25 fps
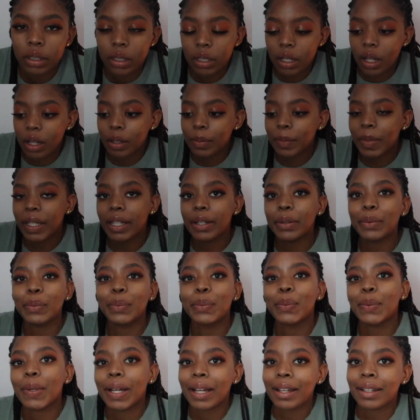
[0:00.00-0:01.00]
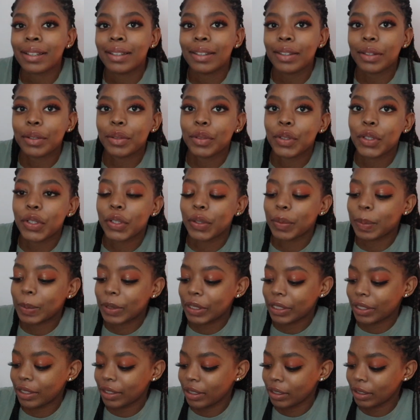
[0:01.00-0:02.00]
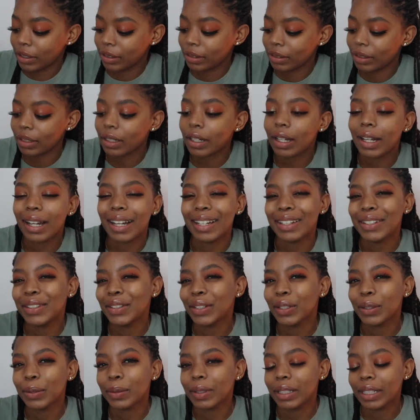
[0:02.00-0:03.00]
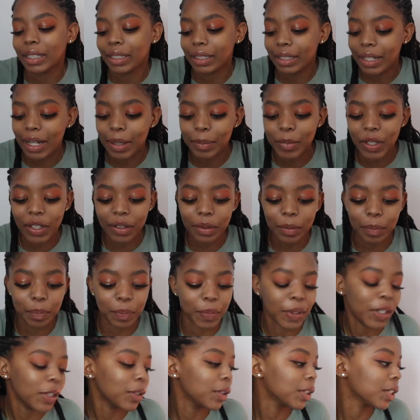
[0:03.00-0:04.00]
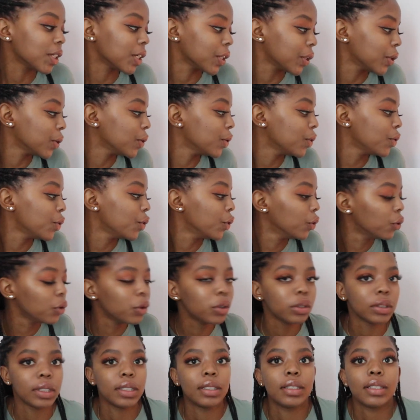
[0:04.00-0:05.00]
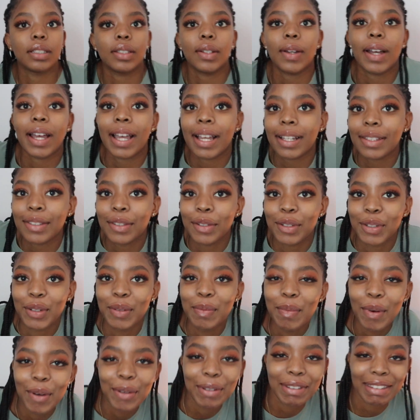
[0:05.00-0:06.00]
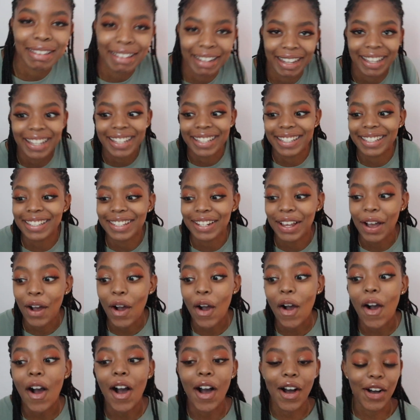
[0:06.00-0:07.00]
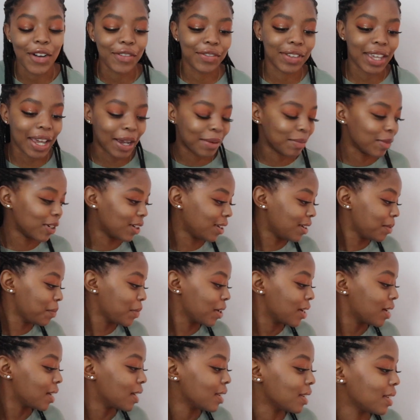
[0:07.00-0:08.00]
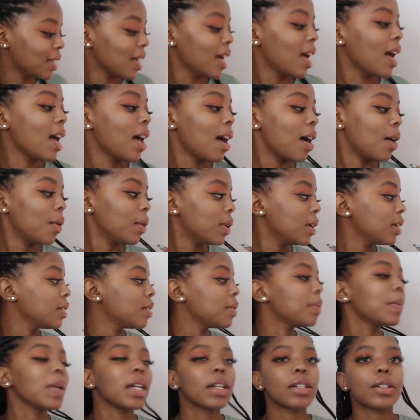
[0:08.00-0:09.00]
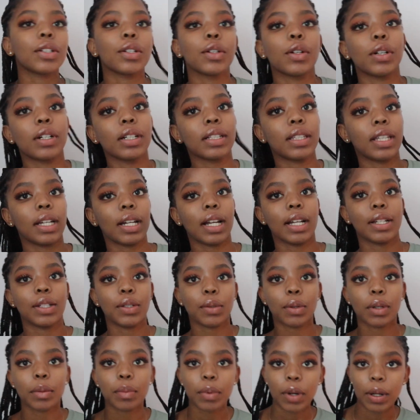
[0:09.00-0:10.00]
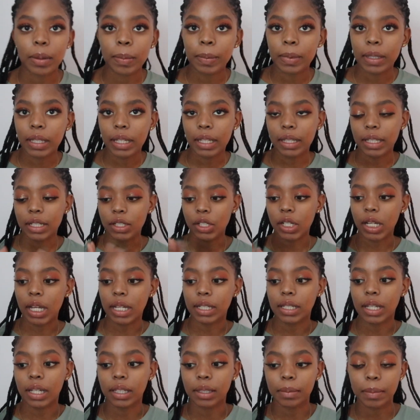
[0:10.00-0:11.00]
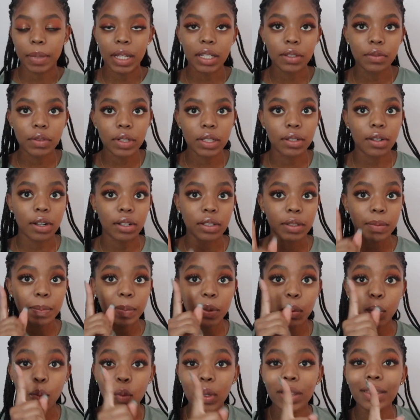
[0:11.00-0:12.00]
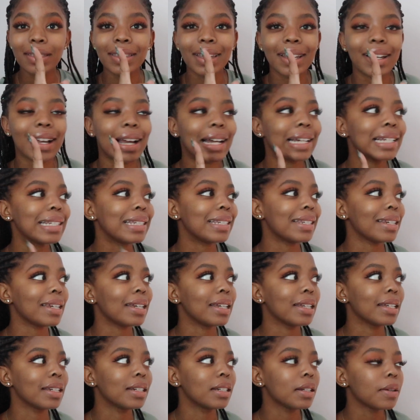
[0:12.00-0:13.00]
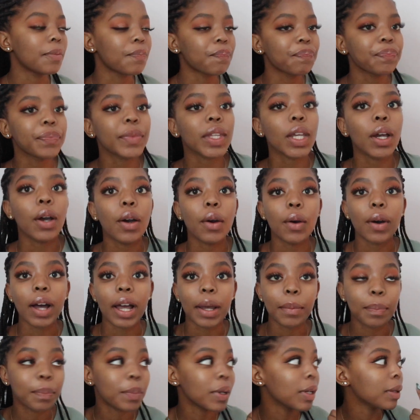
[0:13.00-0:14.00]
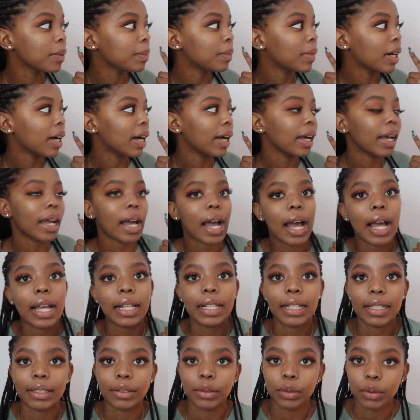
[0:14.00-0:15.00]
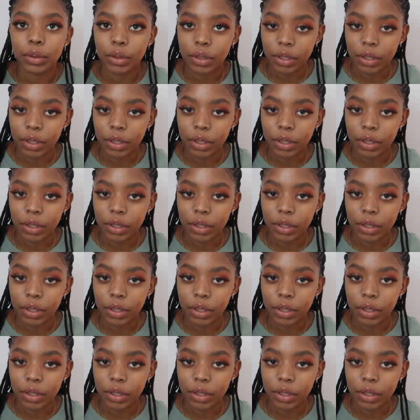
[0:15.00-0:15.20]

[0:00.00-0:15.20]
Call me a whack YouTuber, I know it. I'm not a beauty guru, so I had to do most things off camera because I wanted to make sure that I do it properly, that you guys get the best results. But one thing I did, well, I put my eyelid,